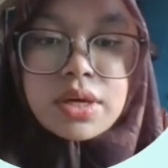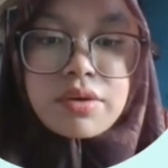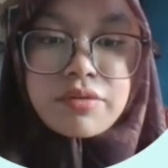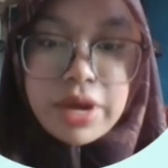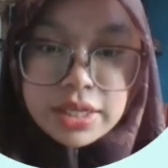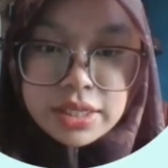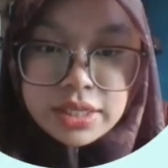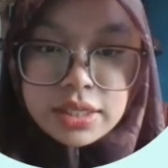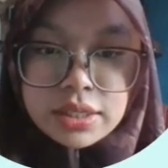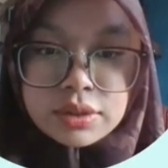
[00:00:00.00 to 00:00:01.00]

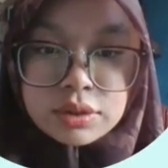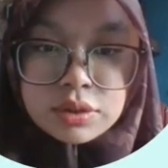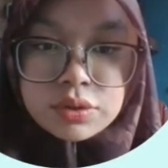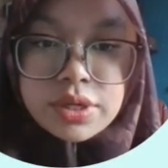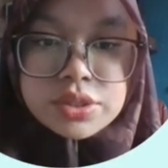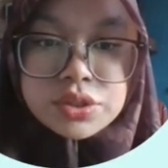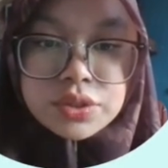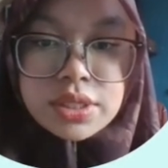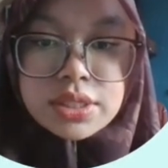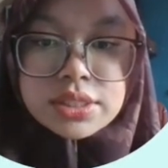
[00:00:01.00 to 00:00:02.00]
Finally, to
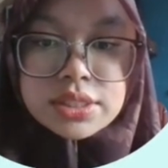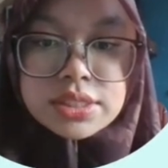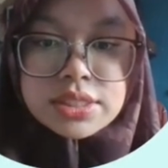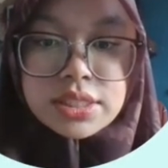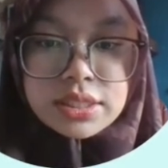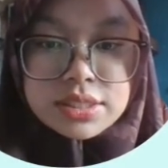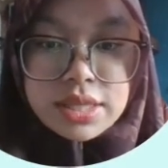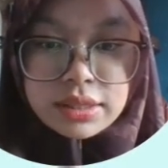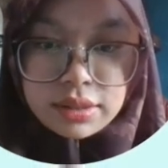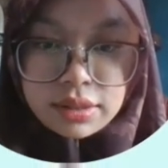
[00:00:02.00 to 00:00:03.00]
ensure the city
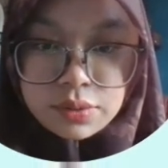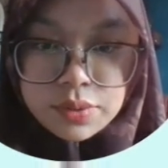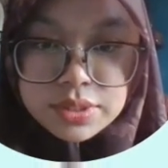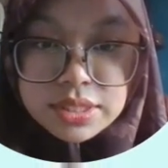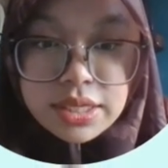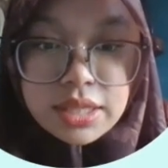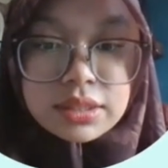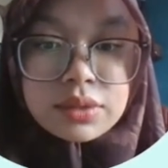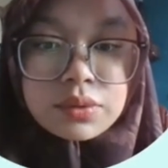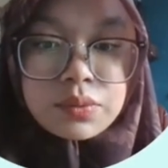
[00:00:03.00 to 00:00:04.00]
center was
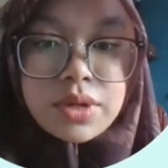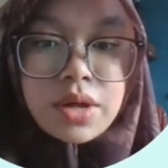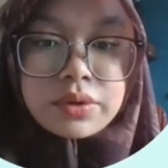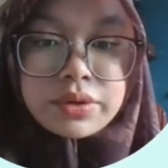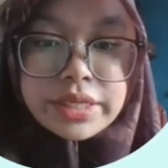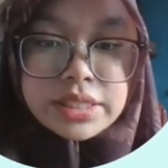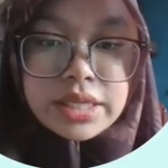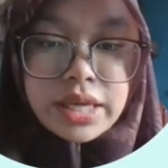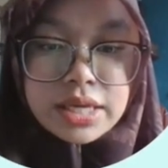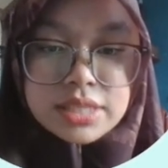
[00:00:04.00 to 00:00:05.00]
connected without
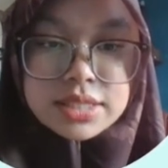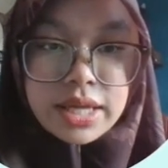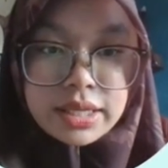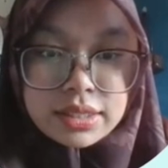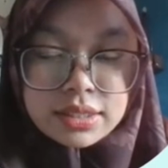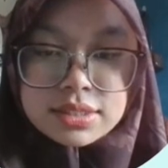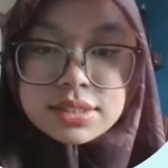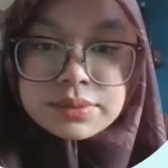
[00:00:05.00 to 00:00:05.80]
creating any cycles,